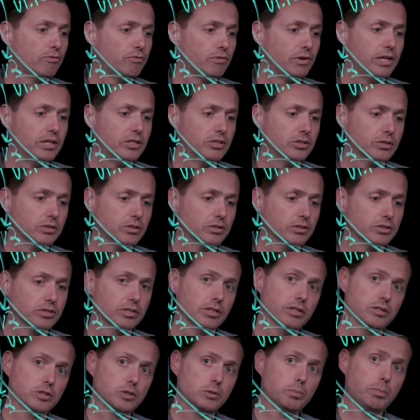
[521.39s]
features
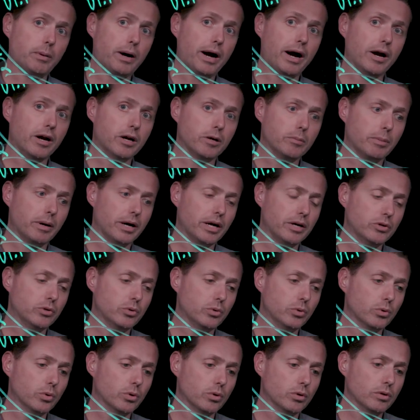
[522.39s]
inspired by
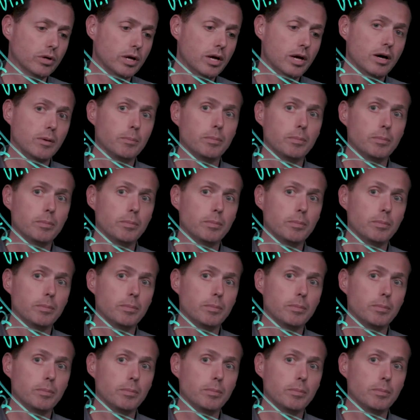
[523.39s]
Google,